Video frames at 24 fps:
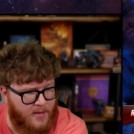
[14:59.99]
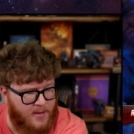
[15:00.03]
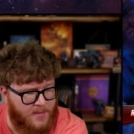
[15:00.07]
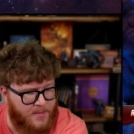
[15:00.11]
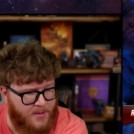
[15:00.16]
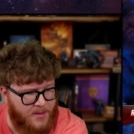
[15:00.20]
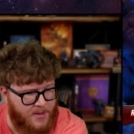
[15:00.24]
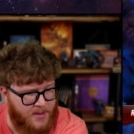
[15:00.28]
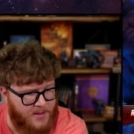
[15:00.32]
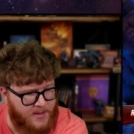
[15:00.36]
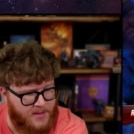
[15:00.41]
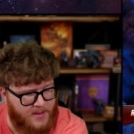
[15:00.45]

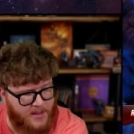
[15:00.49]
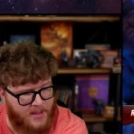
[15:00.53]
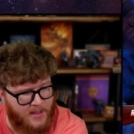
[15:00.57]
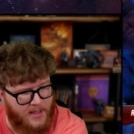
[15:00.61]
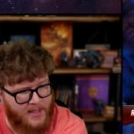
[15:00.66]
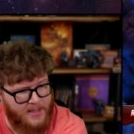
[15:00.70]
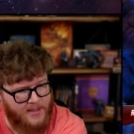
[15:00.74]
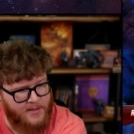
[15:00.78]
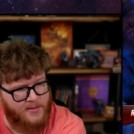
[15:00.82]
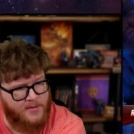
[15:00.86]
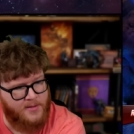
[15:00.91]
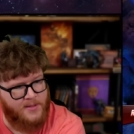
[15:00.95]
especially
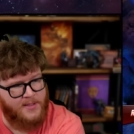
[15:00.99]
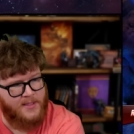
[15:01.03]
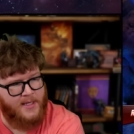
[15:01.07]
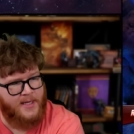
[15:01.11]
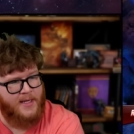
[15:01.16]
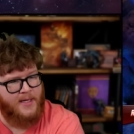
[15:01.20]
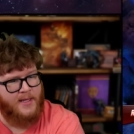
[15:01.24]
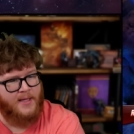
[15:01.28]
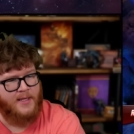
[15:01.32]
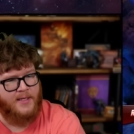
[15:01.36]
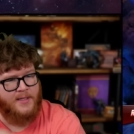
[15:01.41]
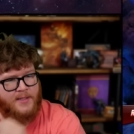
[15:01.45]
collector
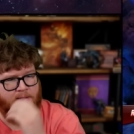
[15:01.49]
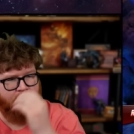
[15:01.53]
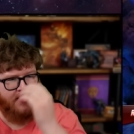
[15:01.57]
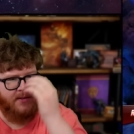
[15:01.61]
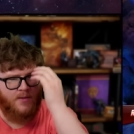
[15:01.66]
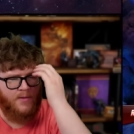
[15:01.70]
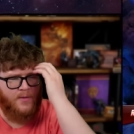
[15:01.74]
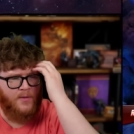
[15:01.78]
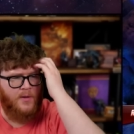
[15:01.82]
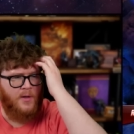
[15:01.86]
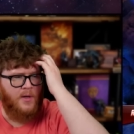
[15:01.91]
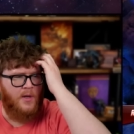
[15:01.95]
scaling,
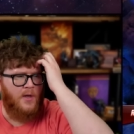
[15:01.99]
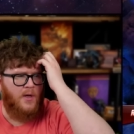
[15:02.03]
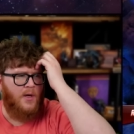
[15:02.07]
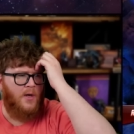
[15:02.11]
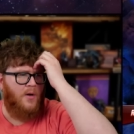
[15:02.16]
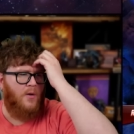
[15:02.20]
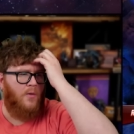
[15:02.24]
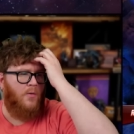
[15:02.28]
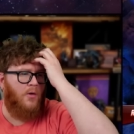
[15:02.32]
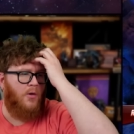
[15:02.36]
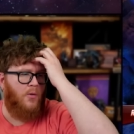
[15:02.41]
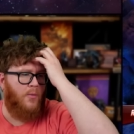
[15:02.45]
too.
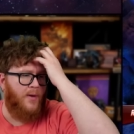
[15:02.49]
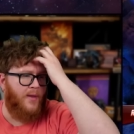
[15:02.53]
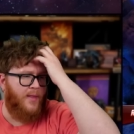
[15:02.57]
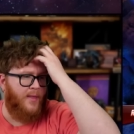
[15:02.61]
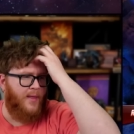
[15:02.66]
Well, we